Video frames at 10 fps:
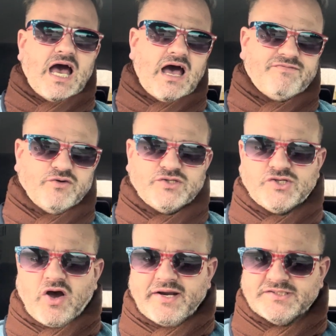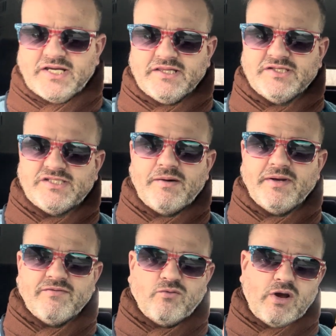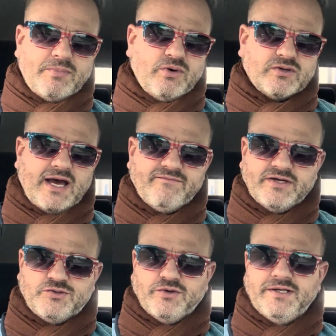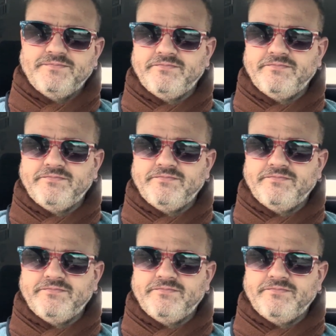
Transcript: after a side has hit the summit of a Rugby World Cup victory.